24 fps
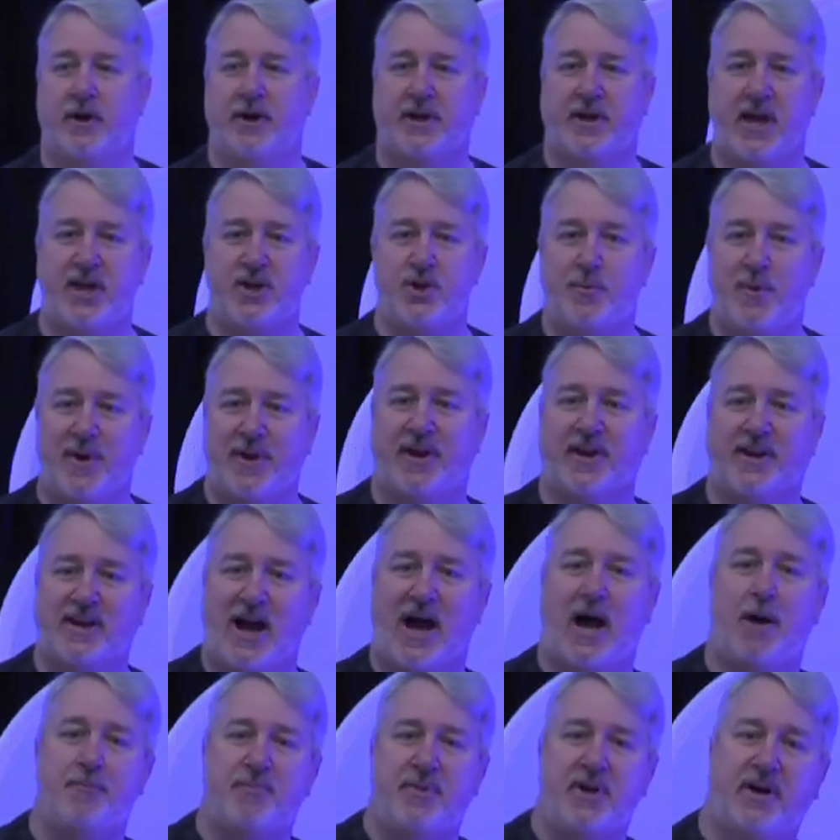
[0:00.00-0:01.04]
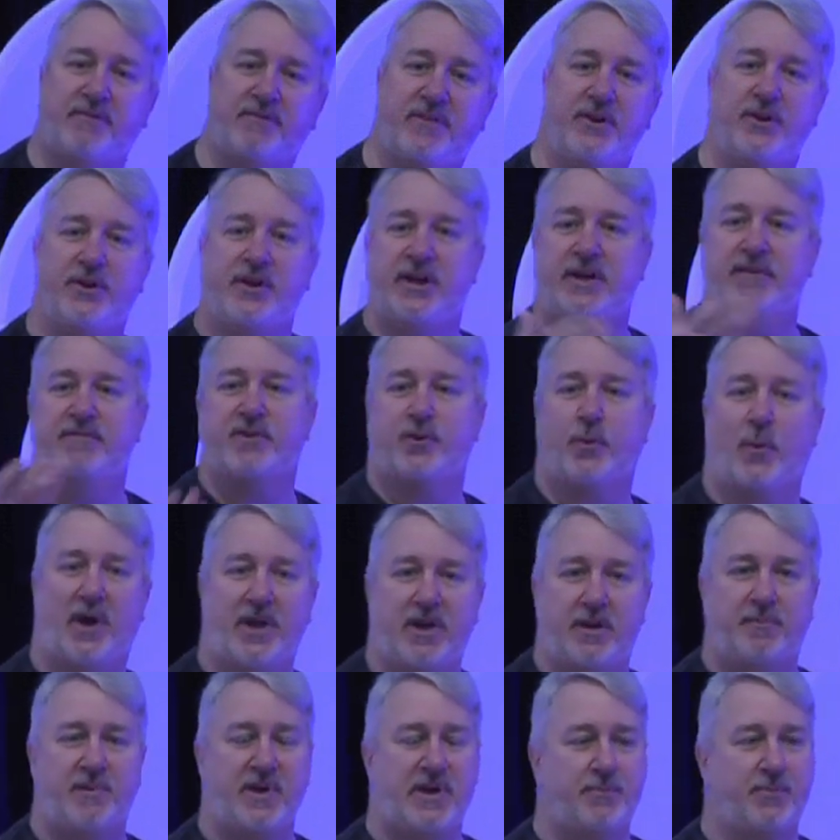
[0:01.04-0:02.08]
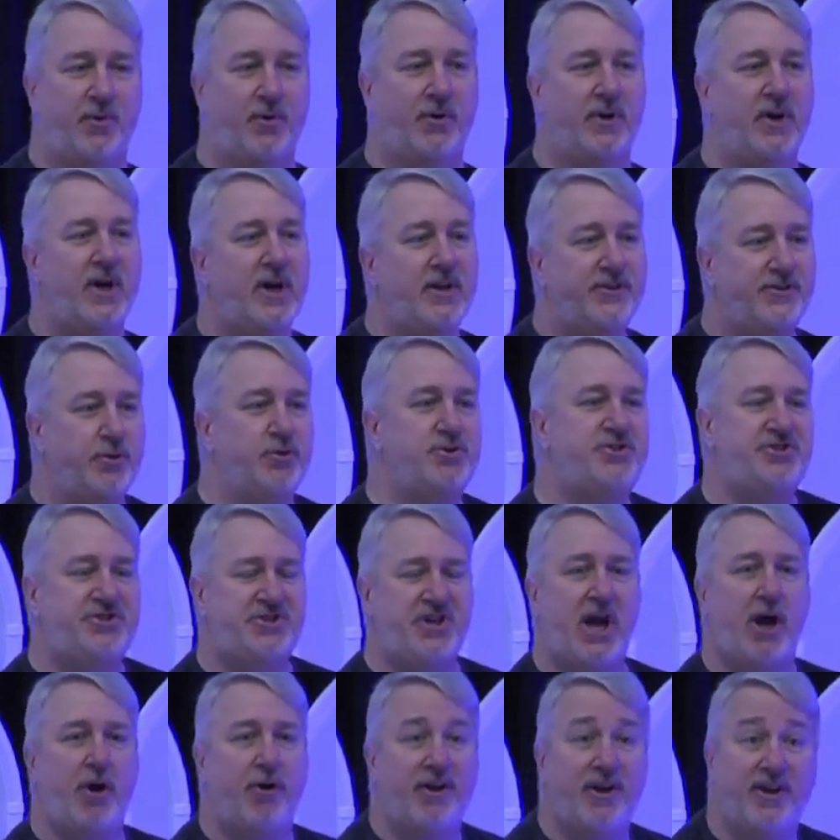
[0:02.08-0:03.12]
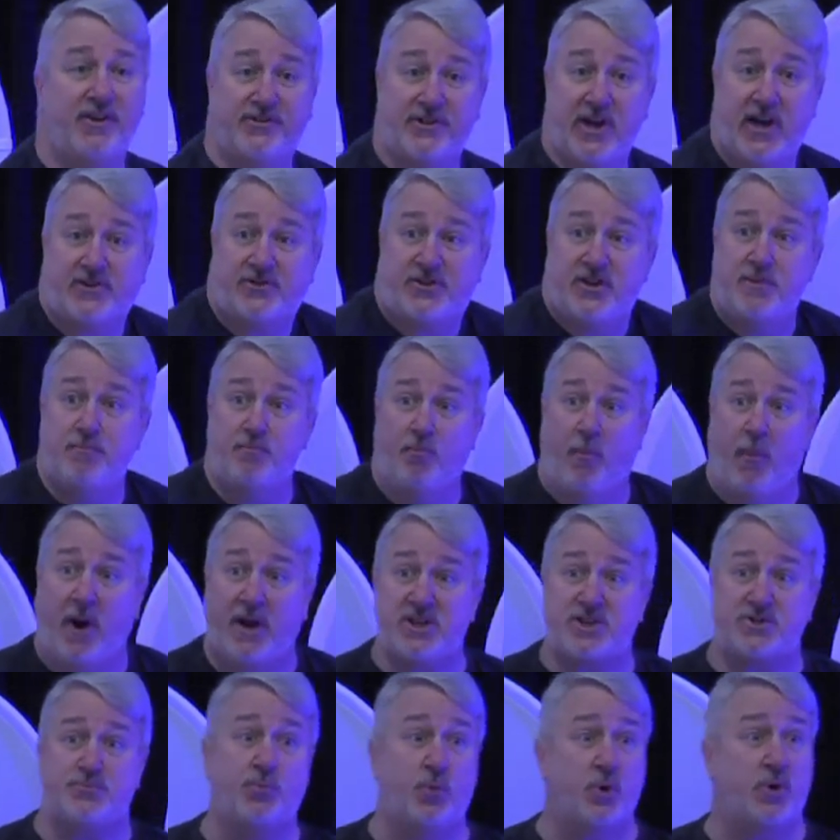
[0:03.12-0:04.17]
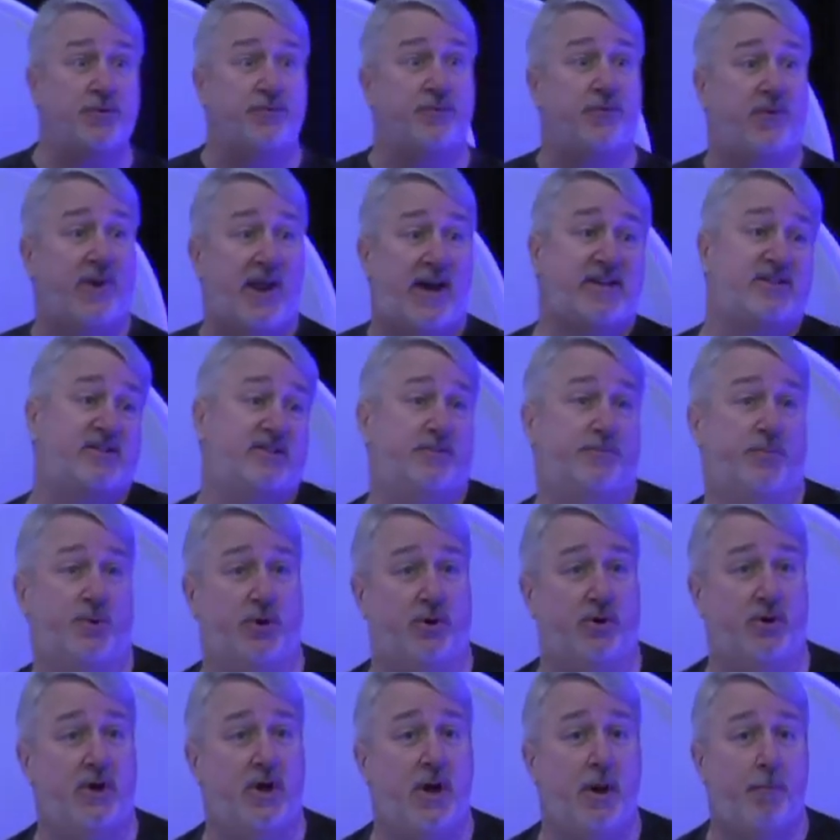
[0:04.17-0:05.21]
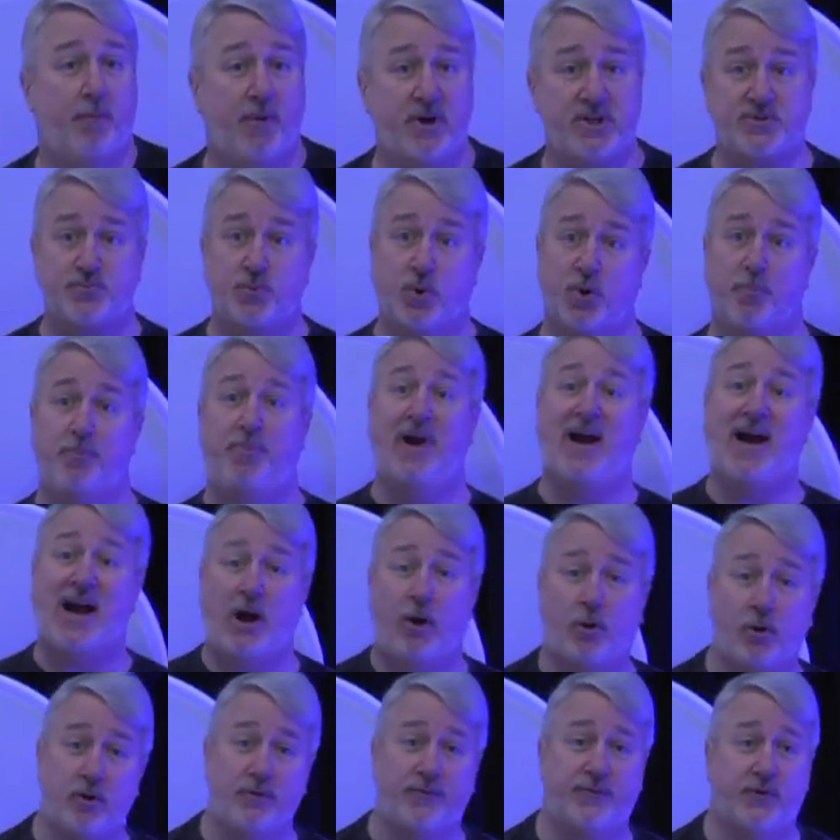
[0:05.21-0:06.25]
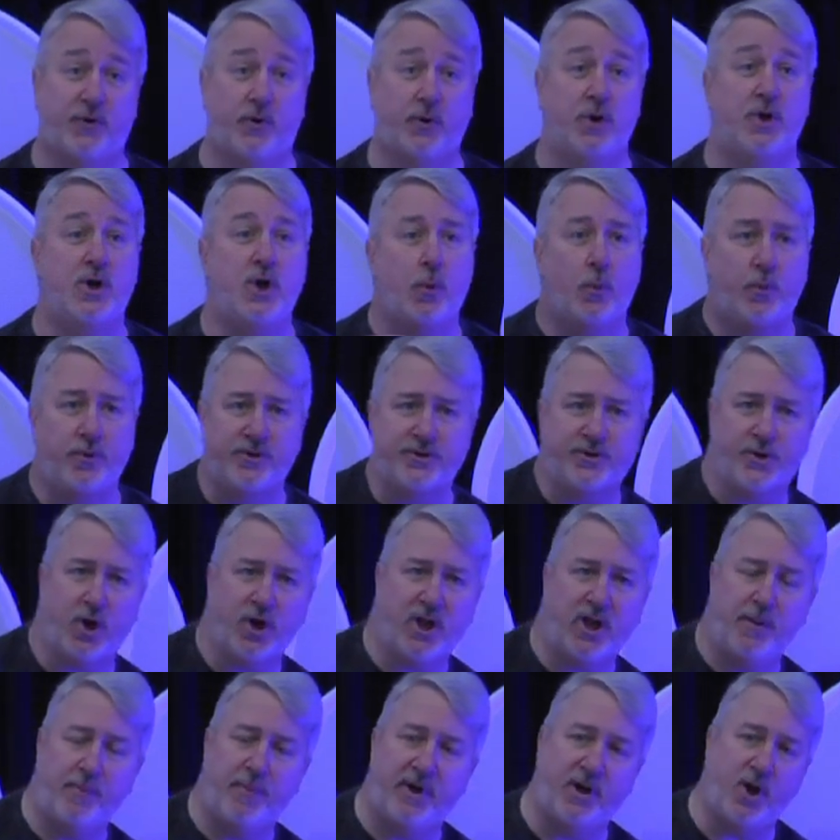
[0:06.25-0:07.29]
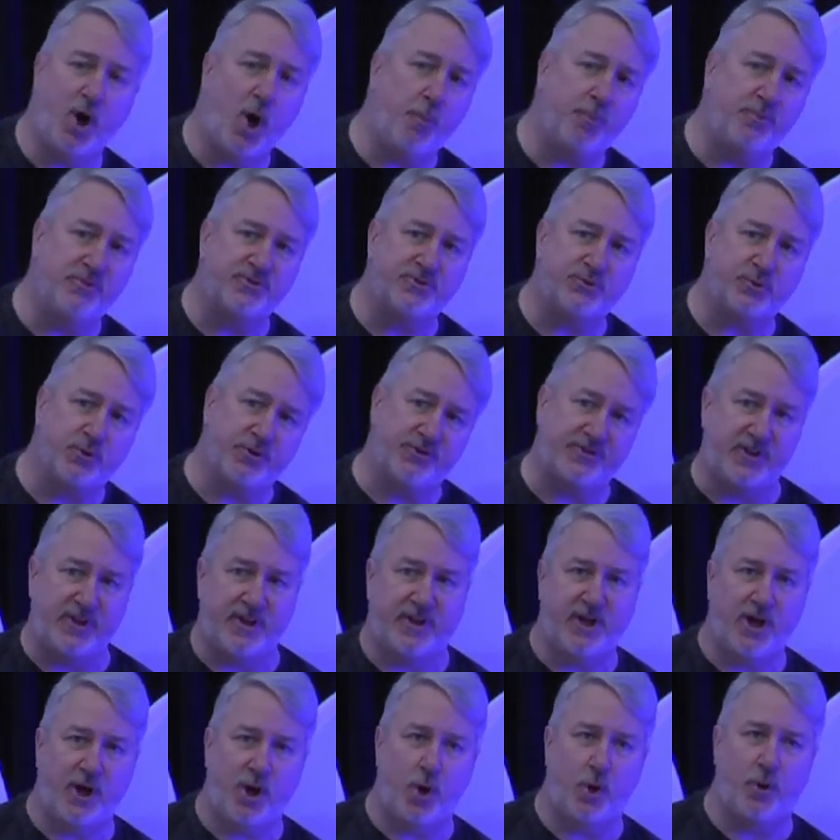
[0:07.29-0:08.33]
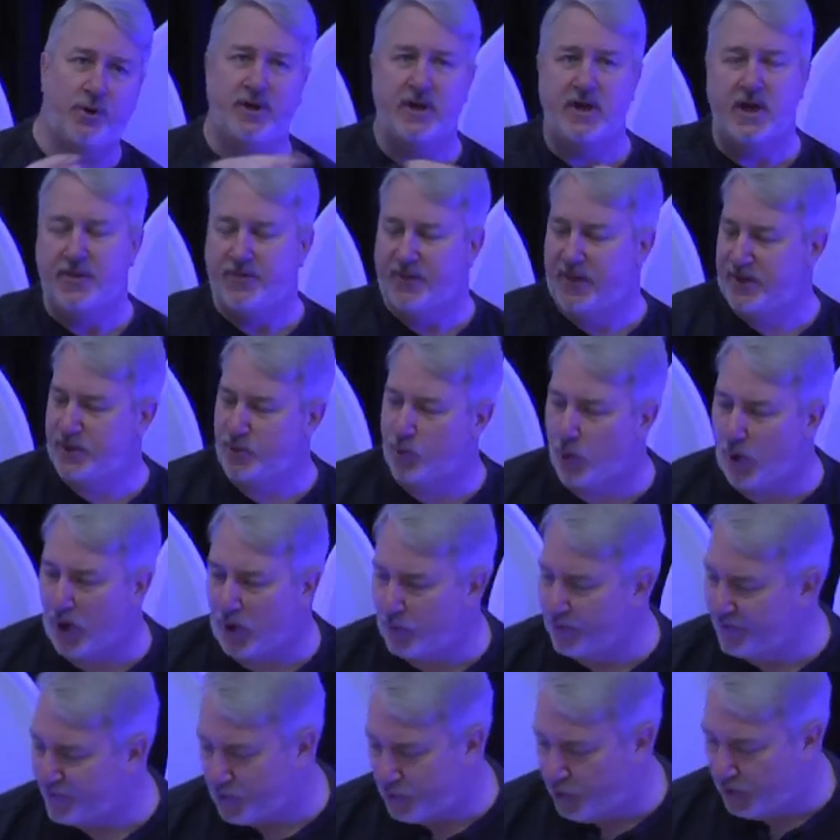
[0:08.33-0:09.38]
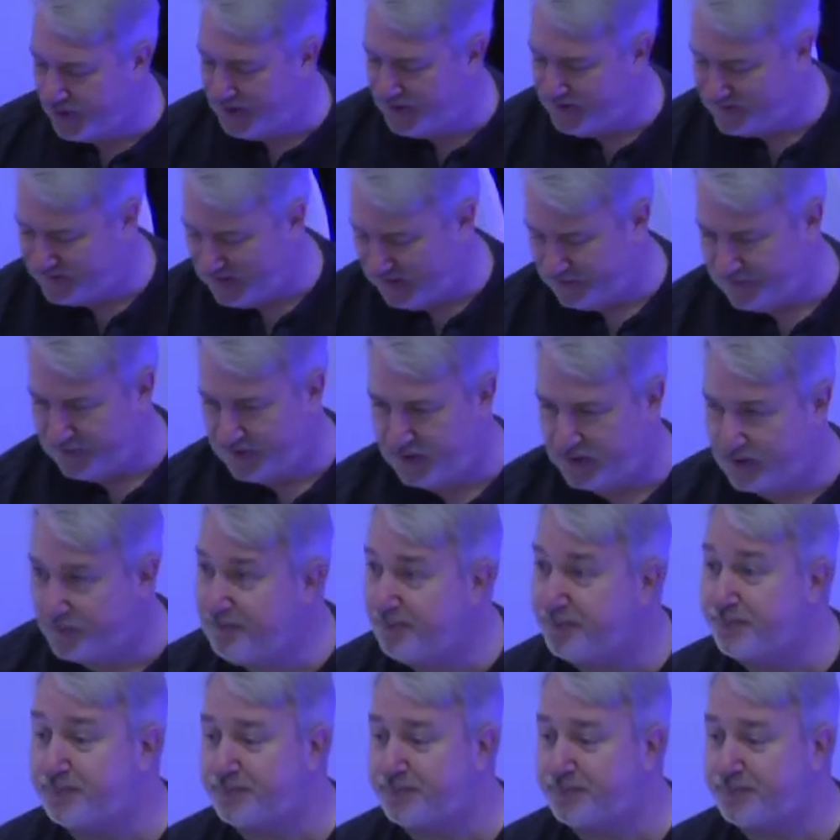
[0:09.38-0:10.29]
Okay, you make a copy of it, you can give it away to people. So sharing is actually much more flexible, much more powerful when you're talking about open source and code than you are with cookies out there.